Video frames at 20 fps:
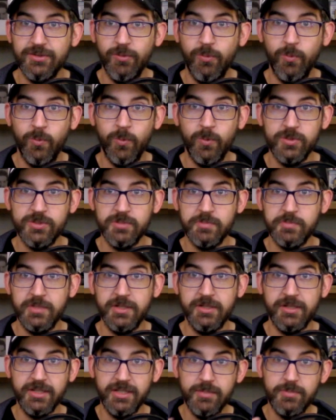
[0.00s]
or
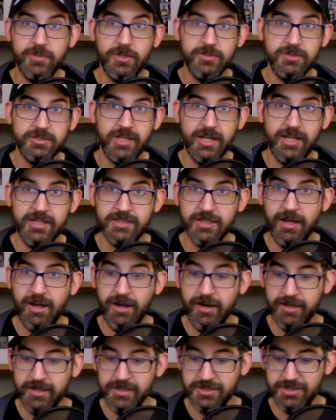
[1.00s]
something to keep those guys
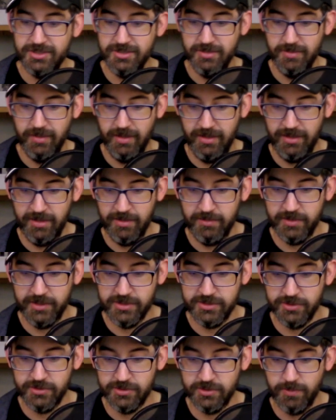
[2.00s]
honest,
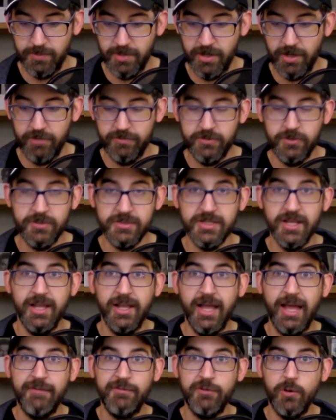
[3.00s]
because those are powerful units.
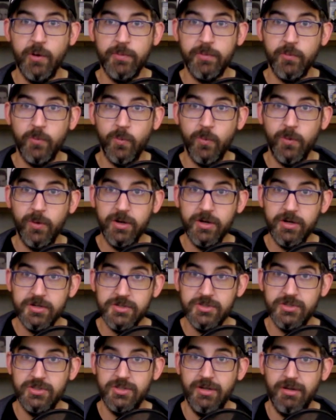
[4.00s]
Heavy weapon
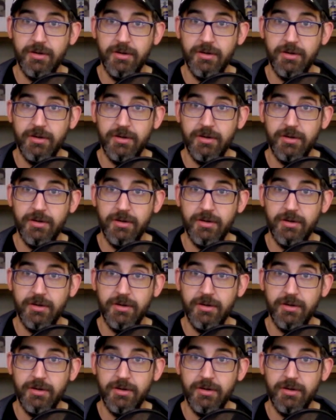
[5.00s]
warriors